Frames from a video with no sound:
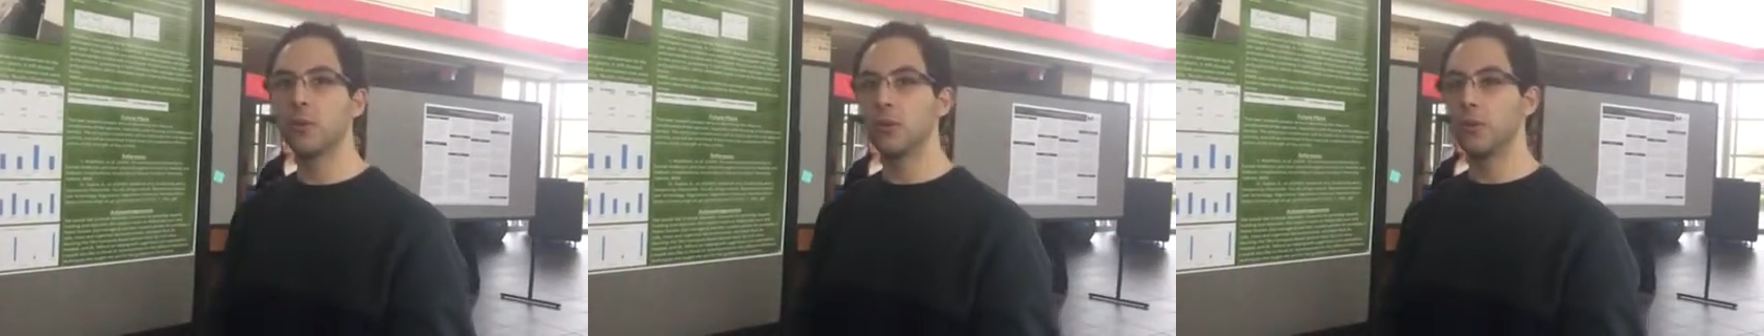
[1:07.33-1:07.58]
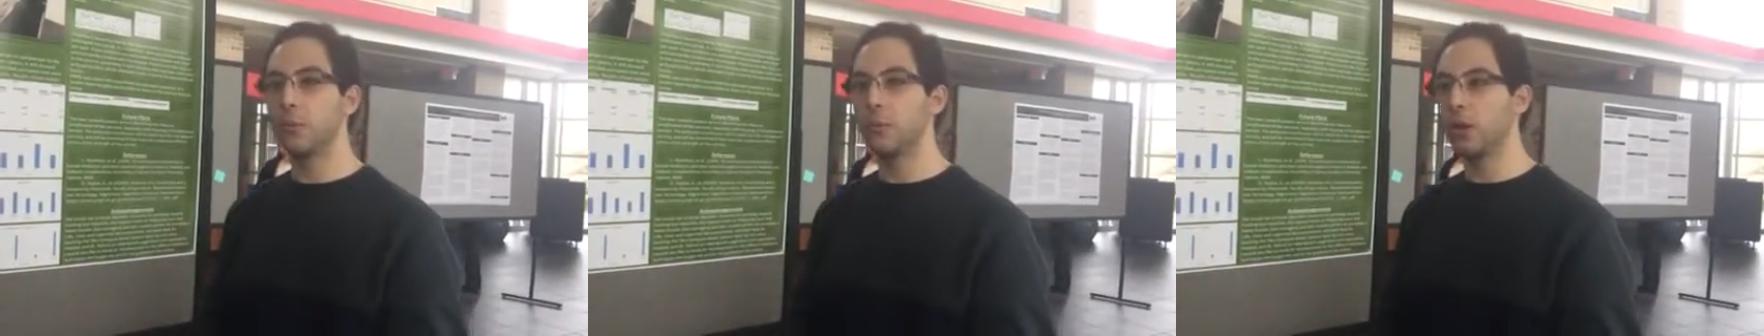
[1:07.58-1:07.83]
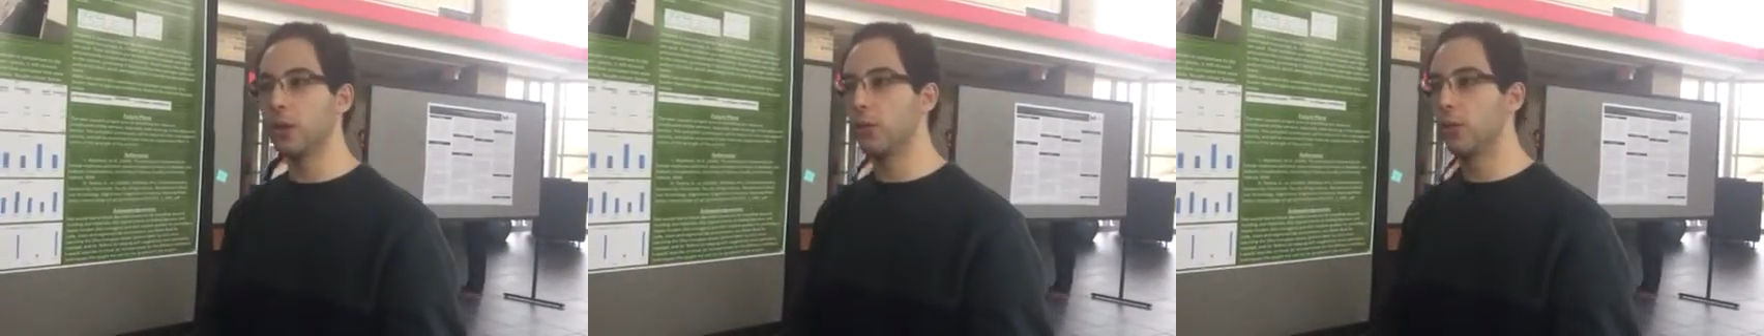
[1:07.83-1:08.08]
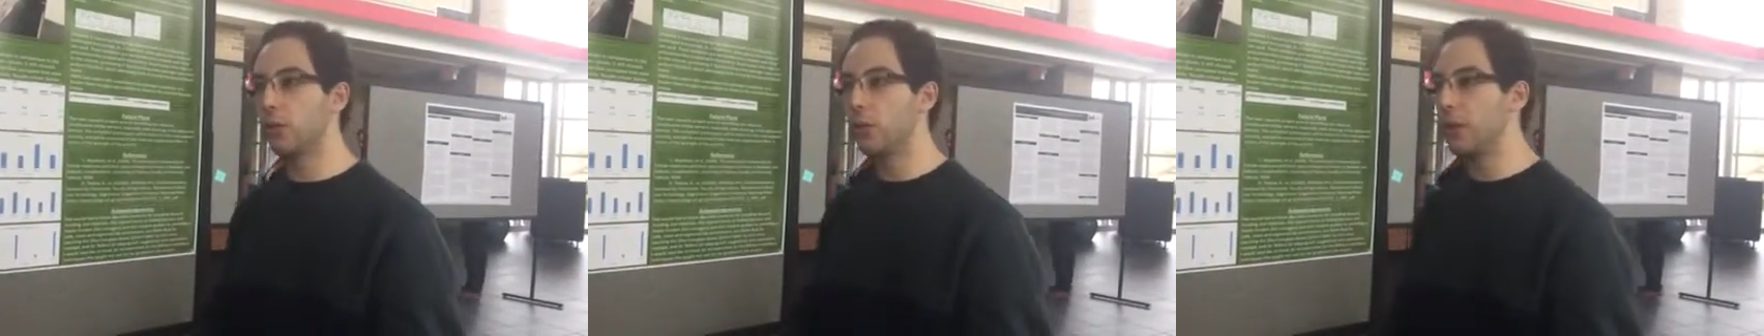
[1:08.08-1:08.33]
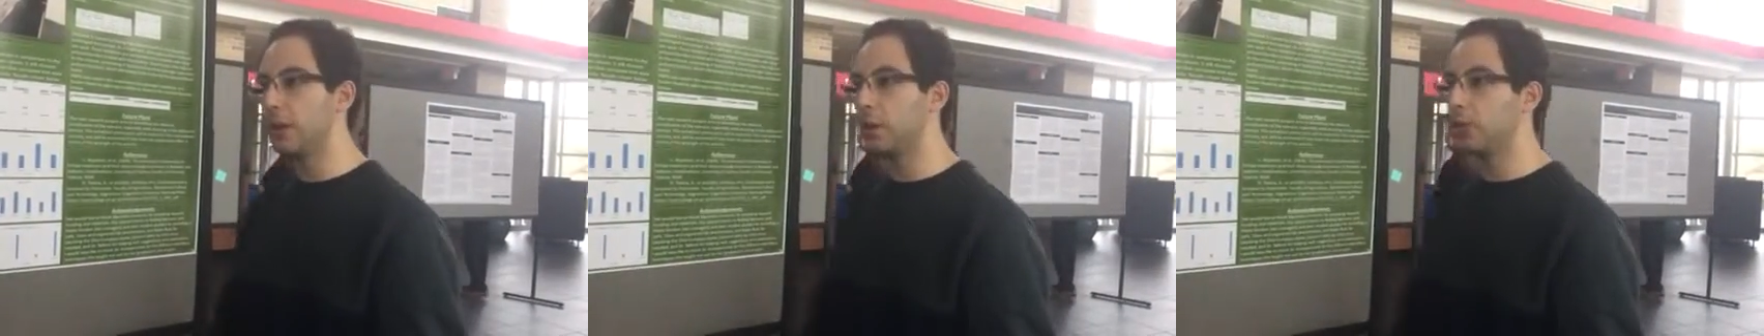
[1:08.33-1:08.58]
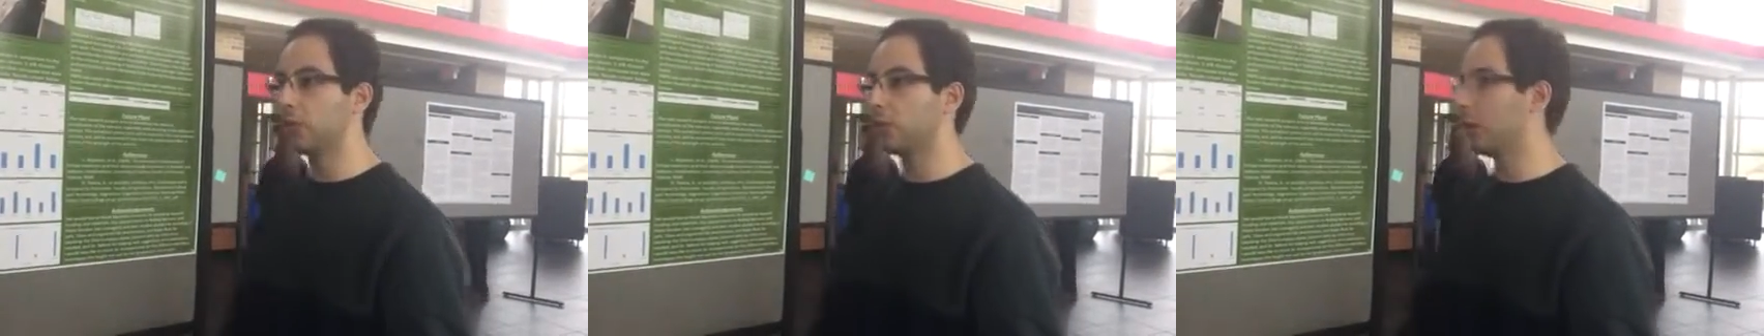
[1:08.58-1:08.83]
into the blood to be
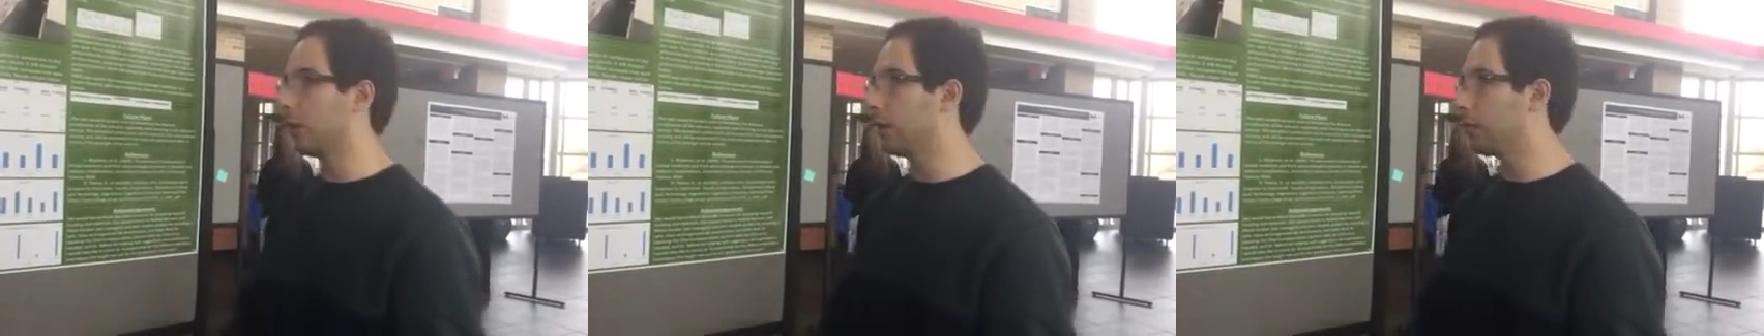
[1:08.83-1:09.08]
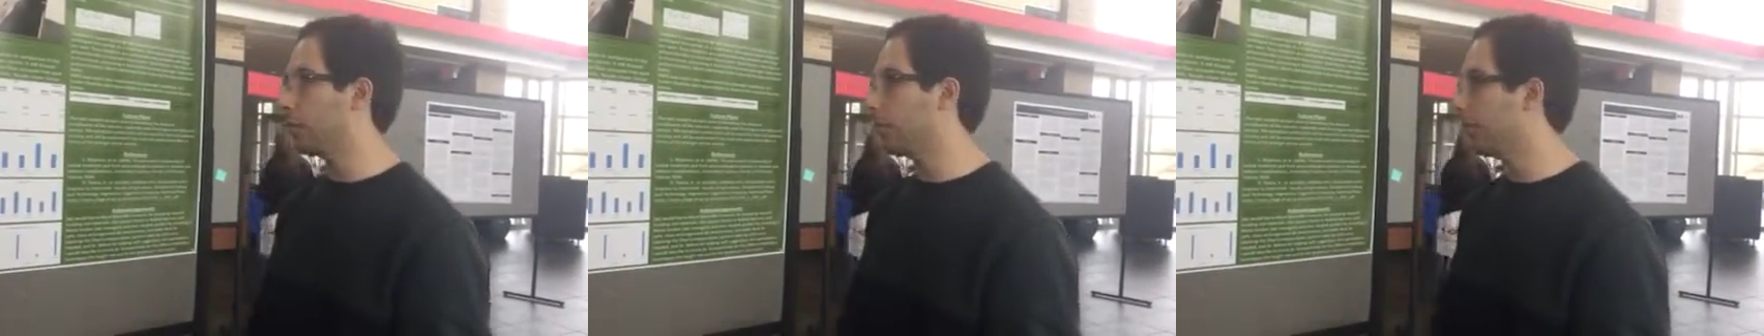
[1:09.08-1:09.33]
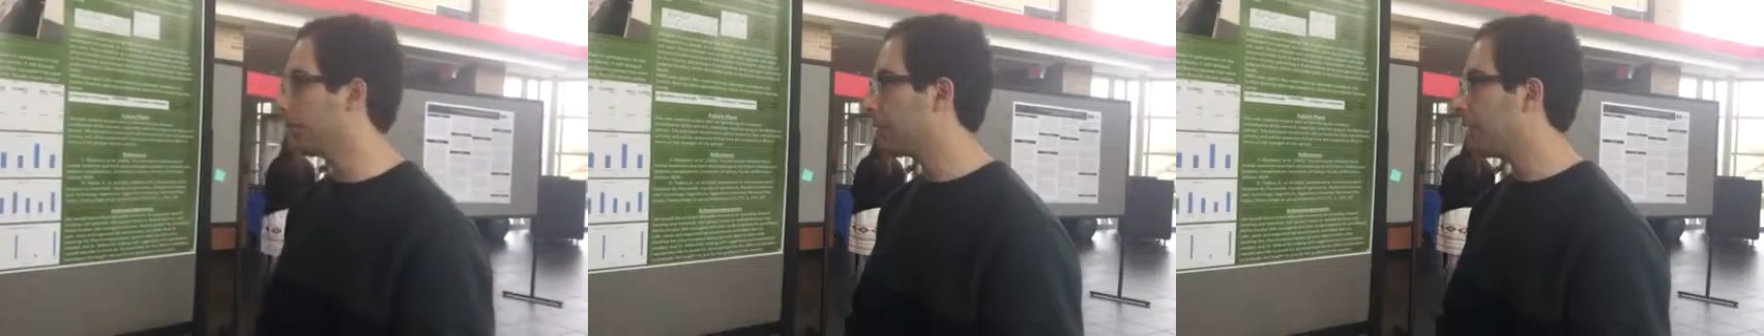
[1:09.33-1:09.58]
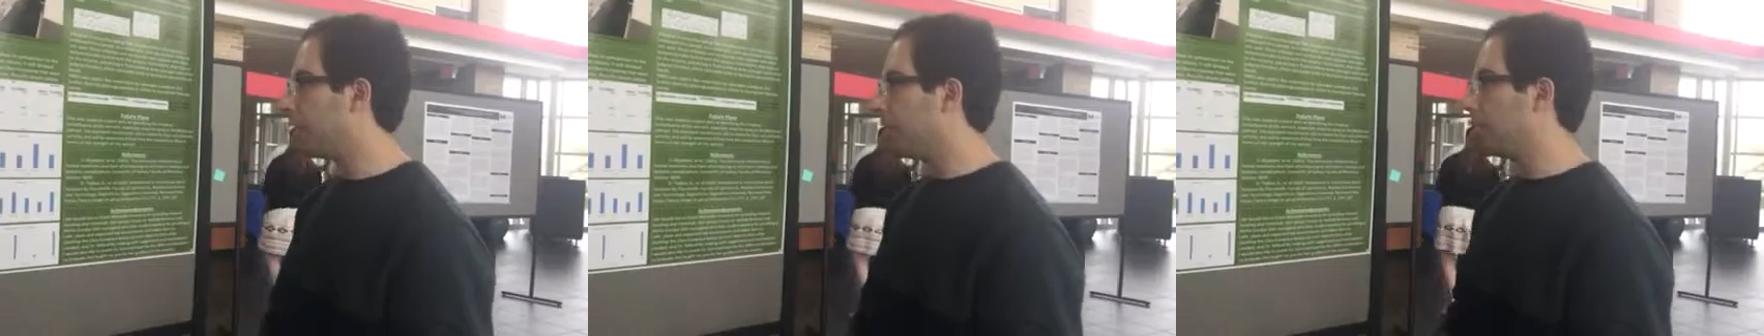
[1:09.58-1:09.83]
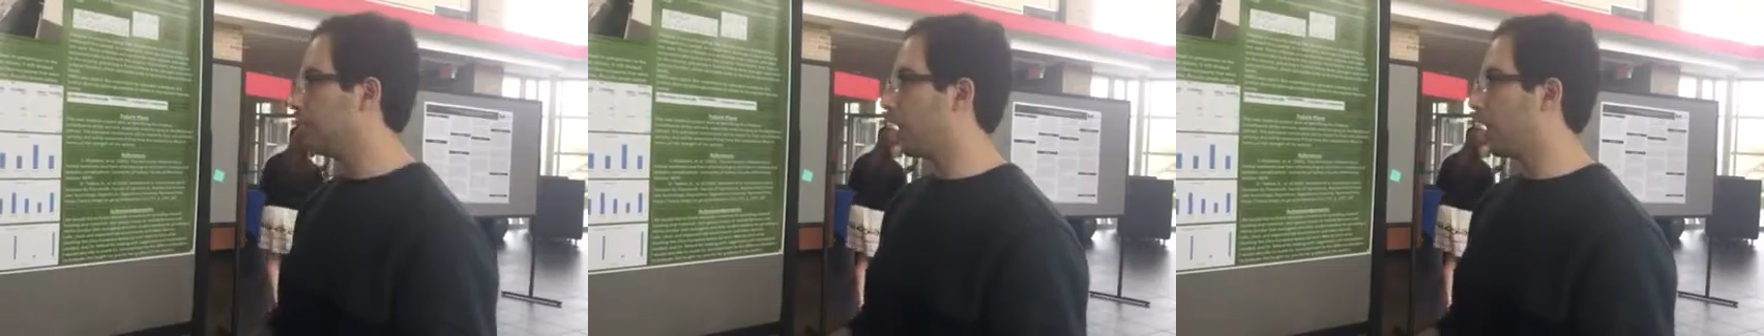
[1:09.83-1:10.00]
used for energy.